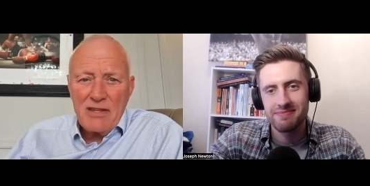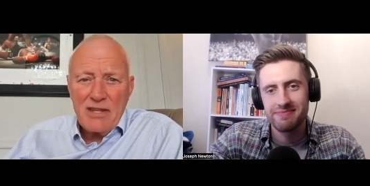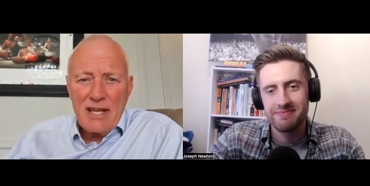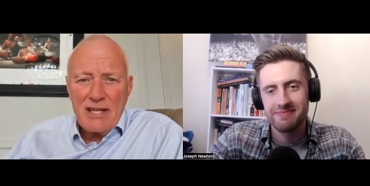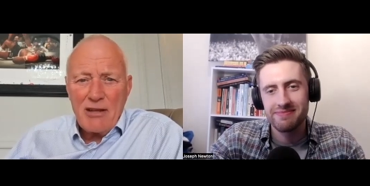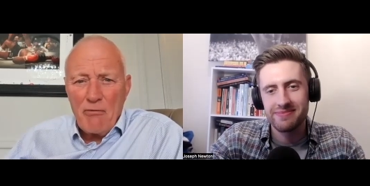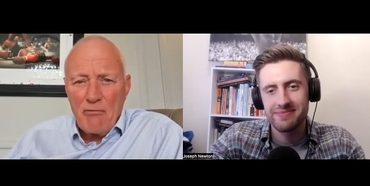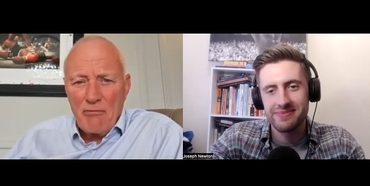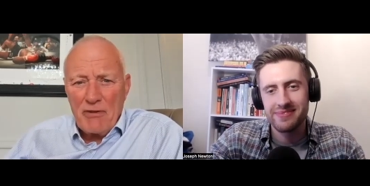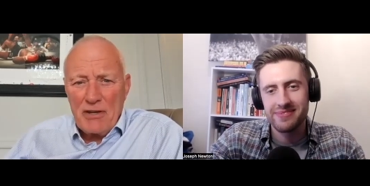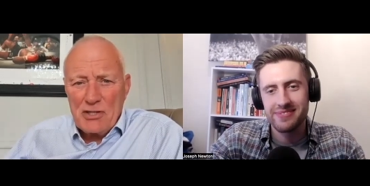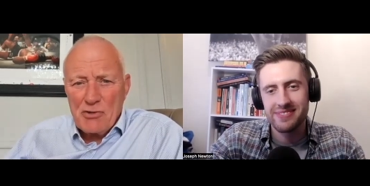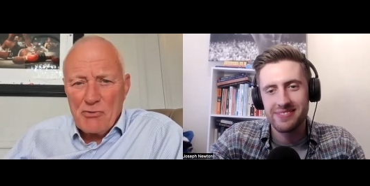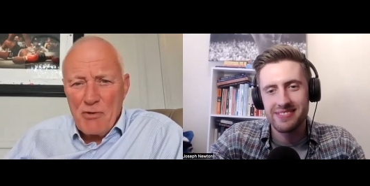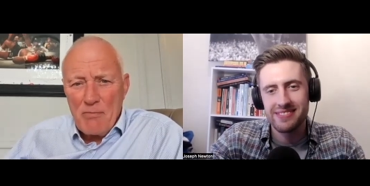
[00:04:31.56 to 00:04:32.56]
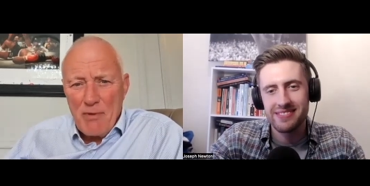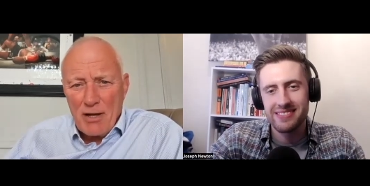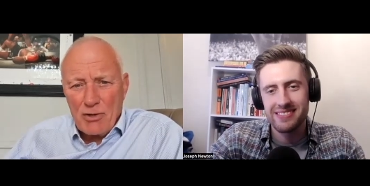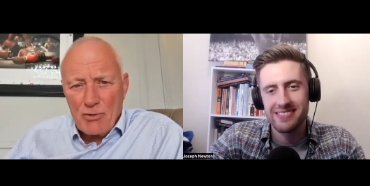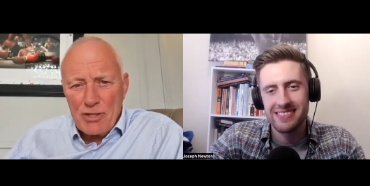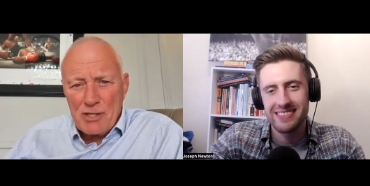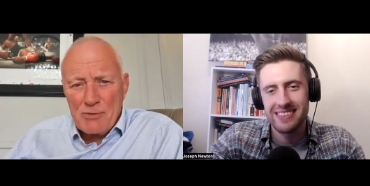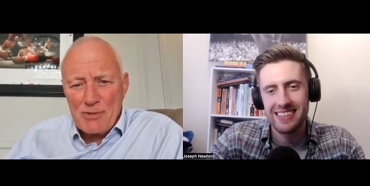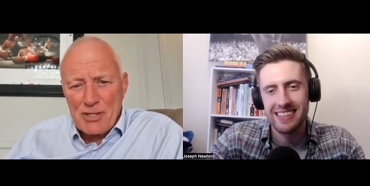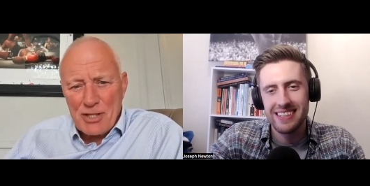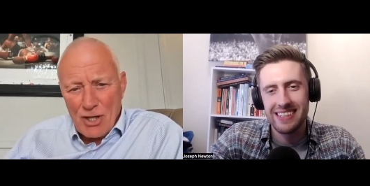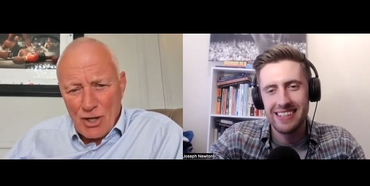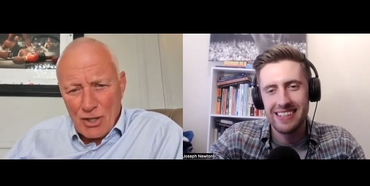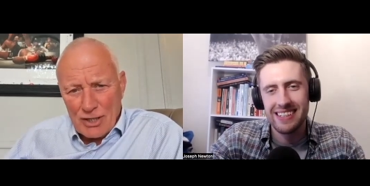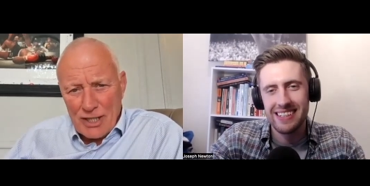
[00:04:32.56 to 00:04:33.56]
Speaker 1: they don't feature.
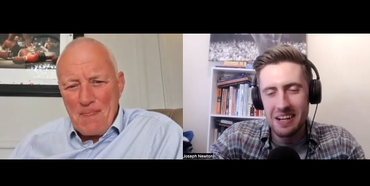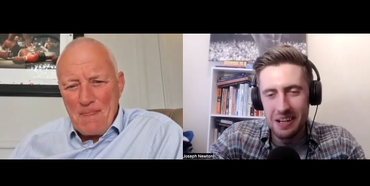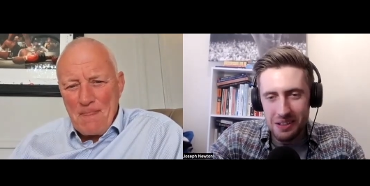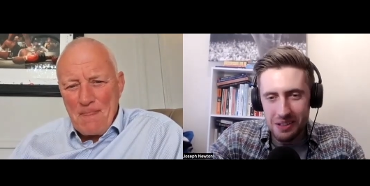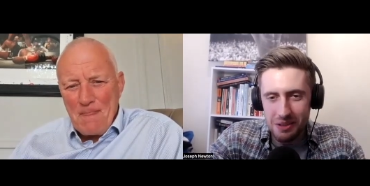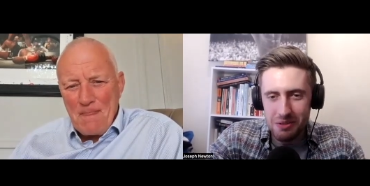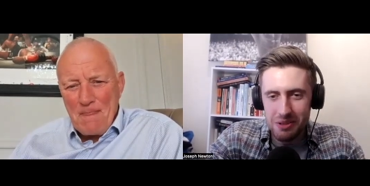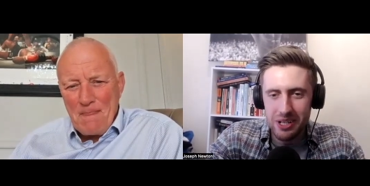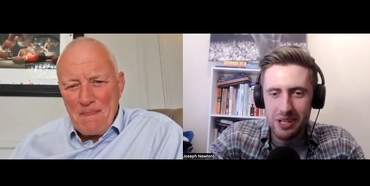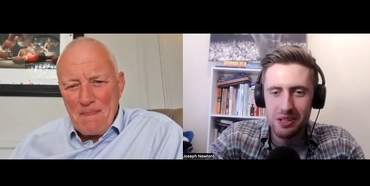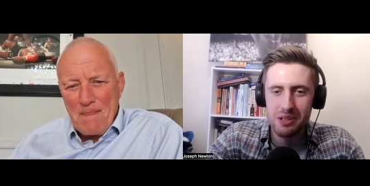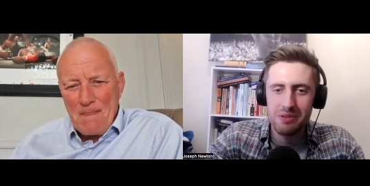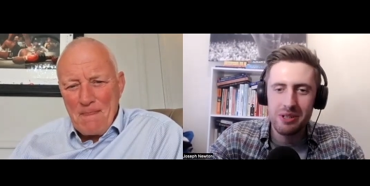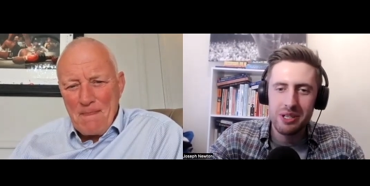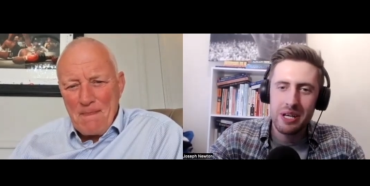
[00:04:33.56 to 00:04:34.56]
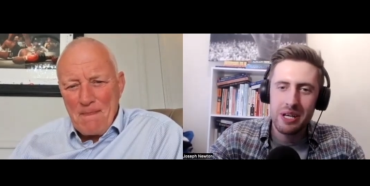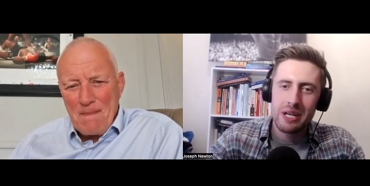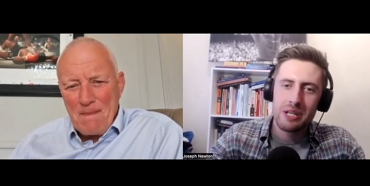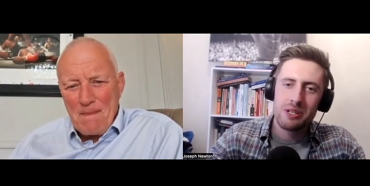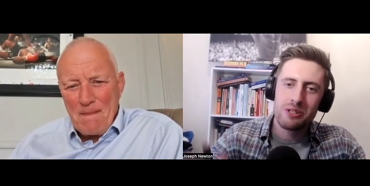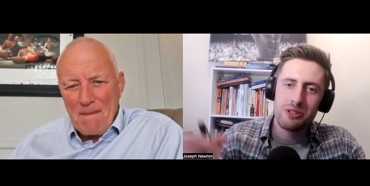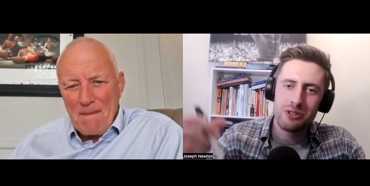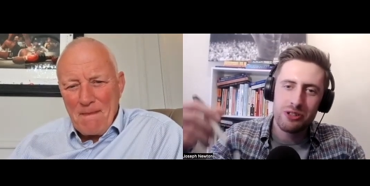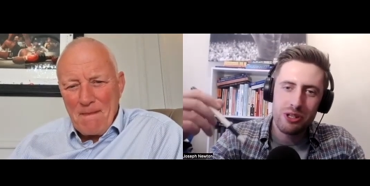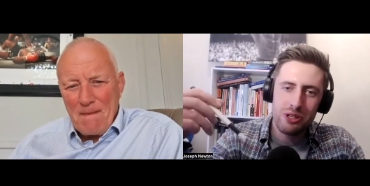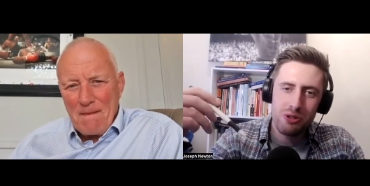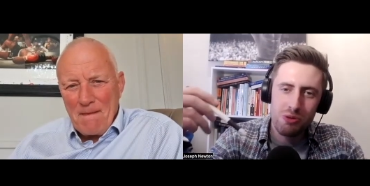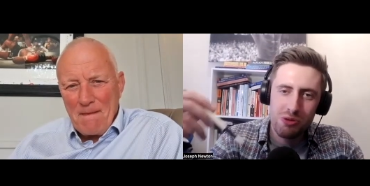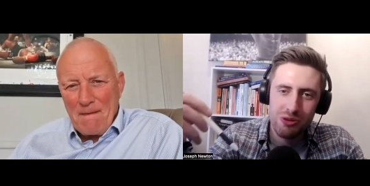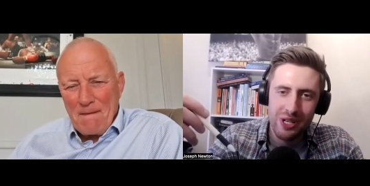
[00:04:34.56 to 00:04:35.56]
Speaker 2: I love it. I love it. Do
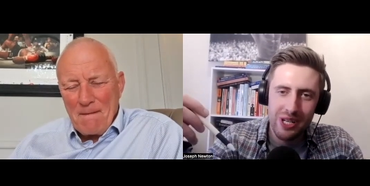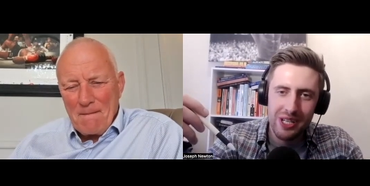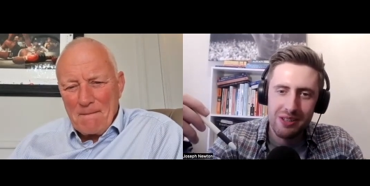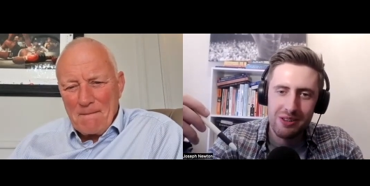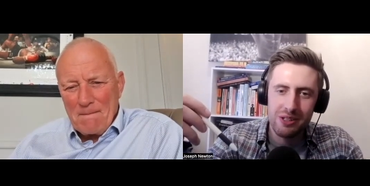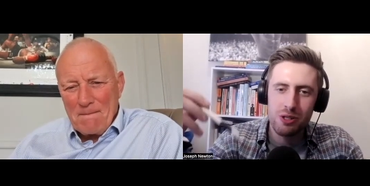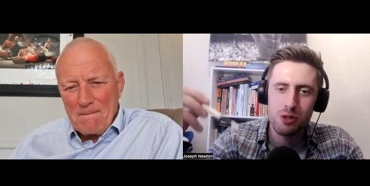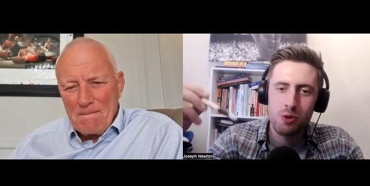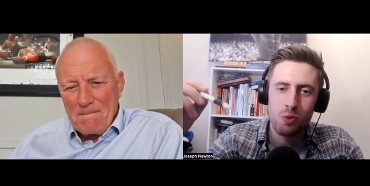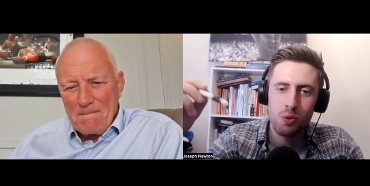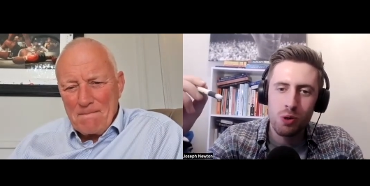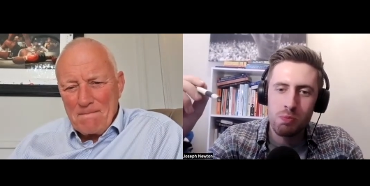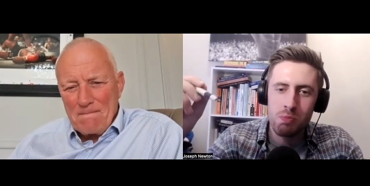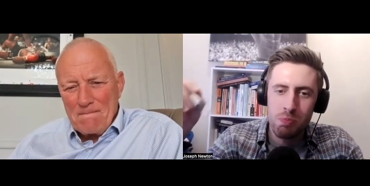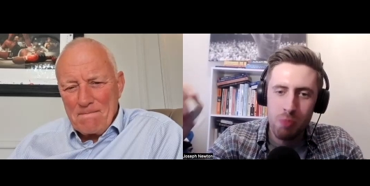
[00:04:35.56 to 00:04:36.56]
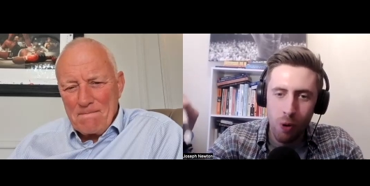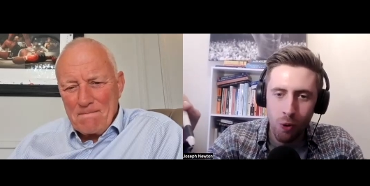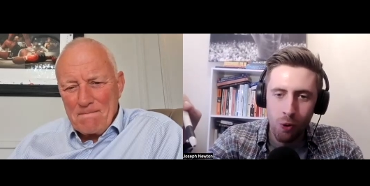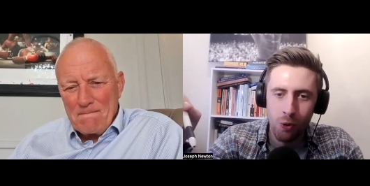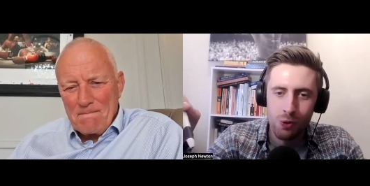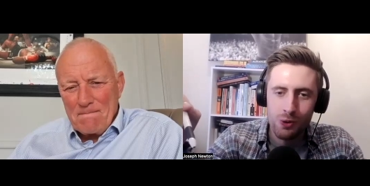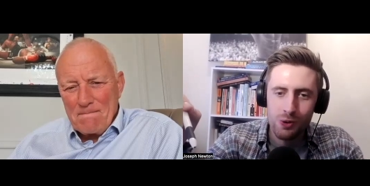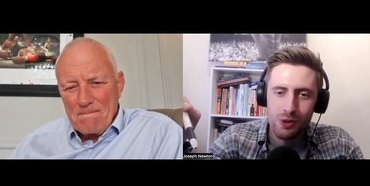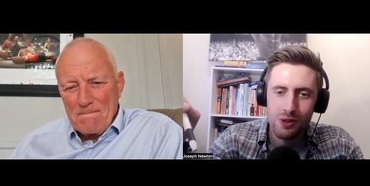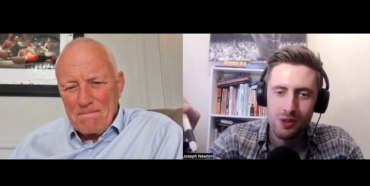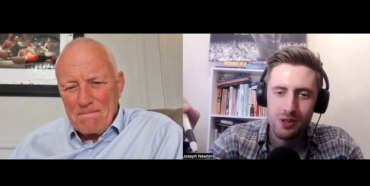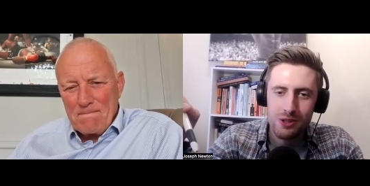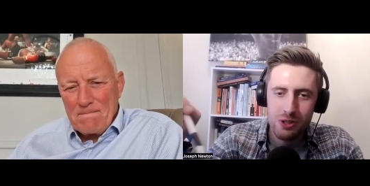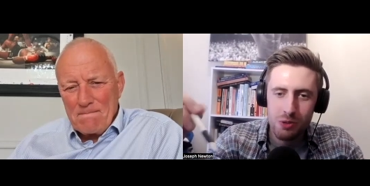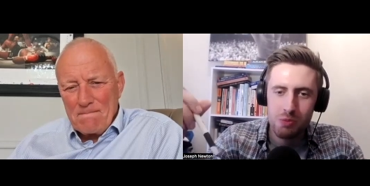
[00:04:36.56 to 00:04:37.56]
you think that you were born
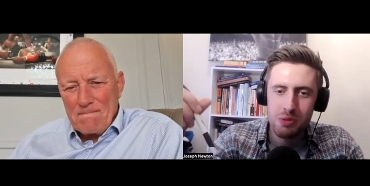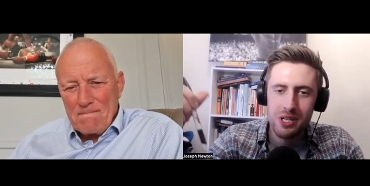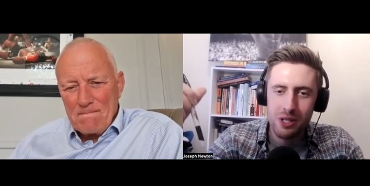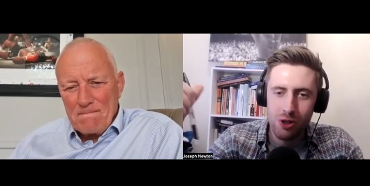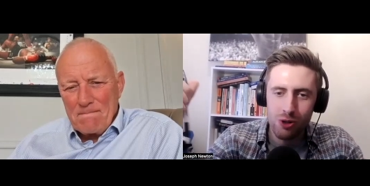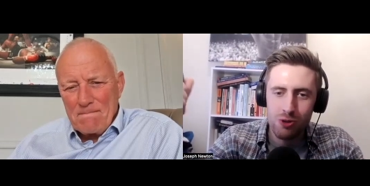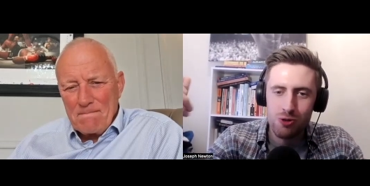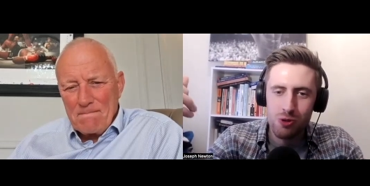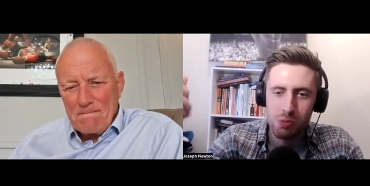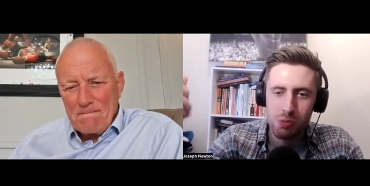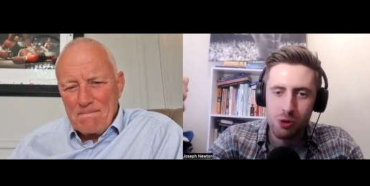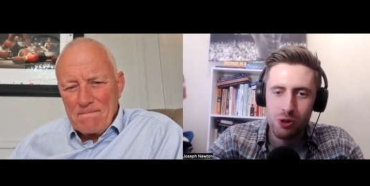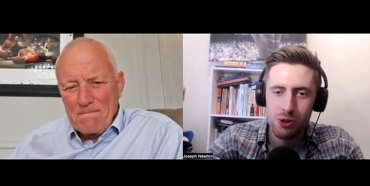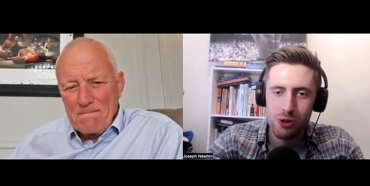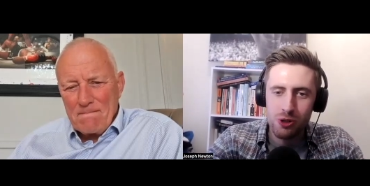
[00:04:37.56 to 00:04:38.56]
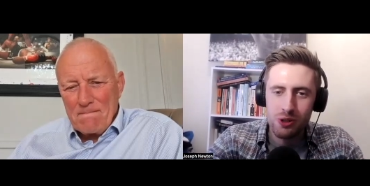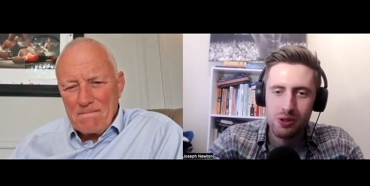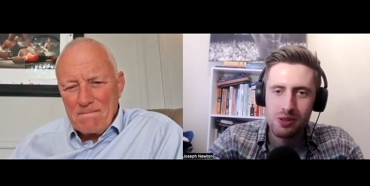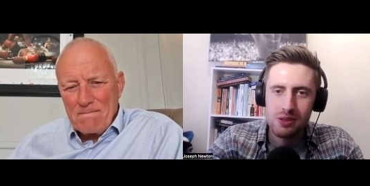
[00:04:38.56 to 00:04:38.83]
to be an entrepreneur?